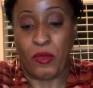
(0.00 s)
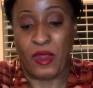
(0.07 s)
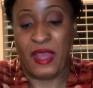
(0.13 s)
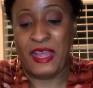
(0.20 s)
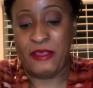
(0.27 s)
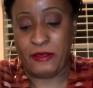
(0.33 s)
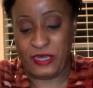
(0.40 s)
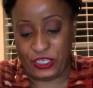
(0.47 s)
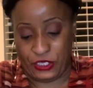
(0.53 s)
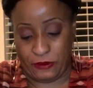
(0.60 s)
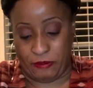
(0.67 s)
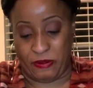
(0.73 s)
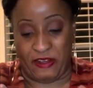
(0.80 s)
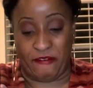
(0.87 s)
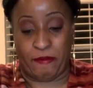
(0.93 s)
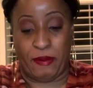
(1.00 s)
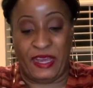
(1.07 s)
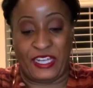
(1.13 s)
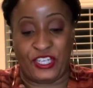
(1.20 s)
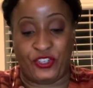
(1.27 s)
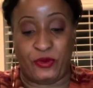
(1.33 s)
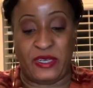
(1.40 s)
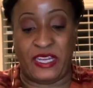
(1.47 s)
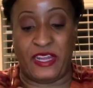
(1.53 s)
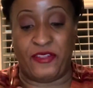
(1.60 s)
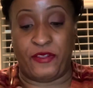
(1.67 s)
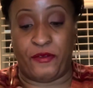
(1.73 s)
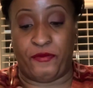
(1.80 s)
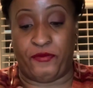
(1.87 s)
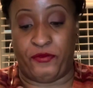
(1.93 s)
And you get your puff pastry in
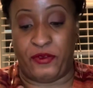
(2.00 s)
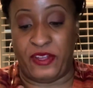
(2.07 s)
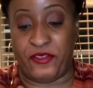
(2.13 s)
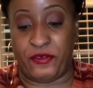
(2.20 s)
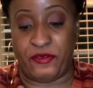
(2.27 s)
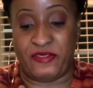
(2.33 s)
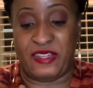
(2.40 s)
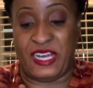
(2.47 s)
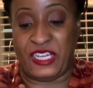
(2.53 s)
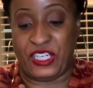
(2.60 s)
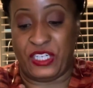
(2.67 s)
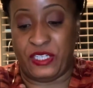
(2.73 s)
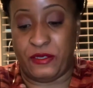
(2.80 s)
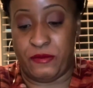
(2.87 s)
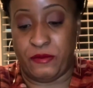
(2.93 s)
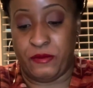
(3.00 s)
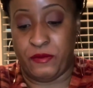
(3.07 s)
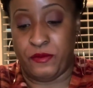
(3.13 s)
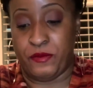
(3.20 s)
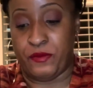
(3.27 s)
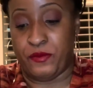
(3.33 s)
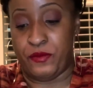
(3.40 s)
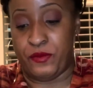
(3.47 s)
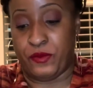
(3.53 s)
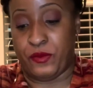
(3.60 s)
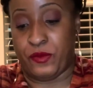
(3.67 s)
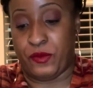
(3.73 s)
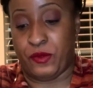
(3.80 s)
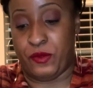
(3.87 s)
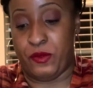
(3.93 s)
the freezer section,
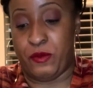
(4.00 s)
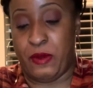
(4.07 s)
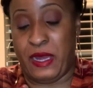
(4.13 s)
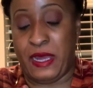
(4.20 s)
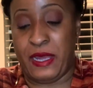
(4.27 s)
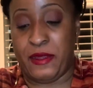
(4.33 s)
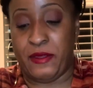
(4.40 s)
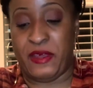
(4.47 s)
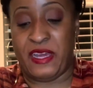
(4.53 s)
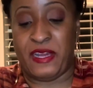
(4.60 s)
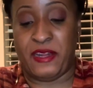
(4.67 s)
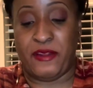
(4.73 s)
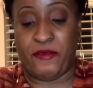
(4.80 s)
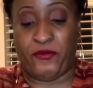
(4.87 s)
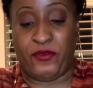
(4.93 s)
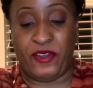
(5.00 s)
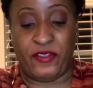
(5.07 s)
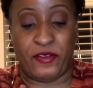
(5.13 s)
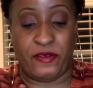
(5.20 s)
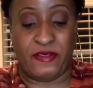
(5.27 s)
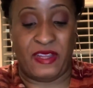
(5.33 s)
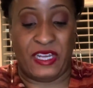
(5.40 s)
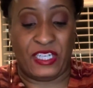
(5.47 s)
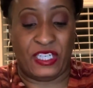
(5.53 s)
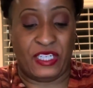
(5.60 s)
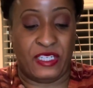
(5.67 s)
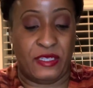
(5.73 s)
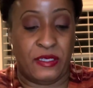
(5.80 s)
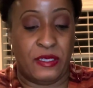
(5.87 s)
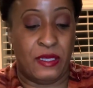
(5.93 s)
right? You get it in the freezer
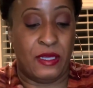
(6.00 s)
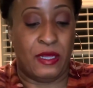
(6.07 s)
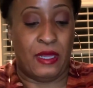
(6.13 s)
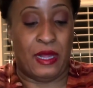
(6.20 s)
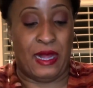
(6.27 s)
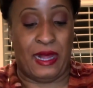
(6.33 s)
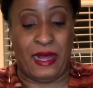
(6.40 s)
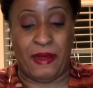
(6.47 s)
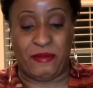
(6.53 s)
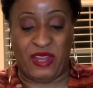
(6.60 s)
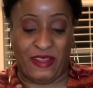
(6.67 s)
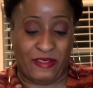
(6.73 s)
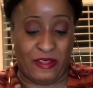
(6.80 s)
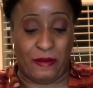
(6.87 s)
section next to the